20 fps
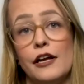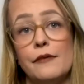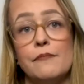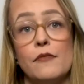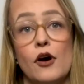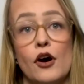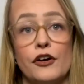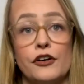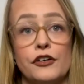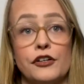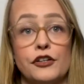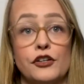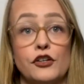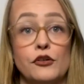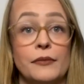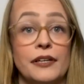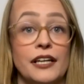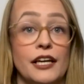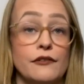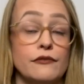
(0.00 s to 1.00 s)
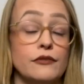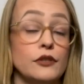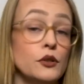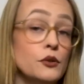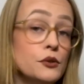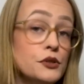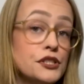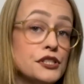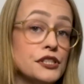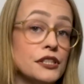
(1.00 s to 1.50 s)
and modern human
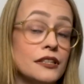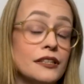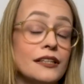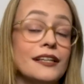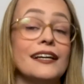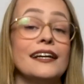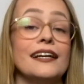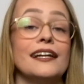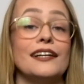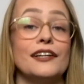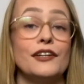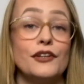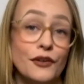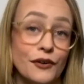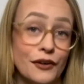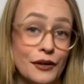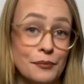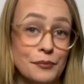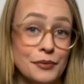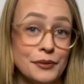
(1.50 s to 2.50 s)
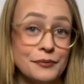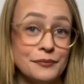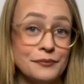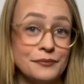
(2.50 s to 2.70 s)
evolution in Europe.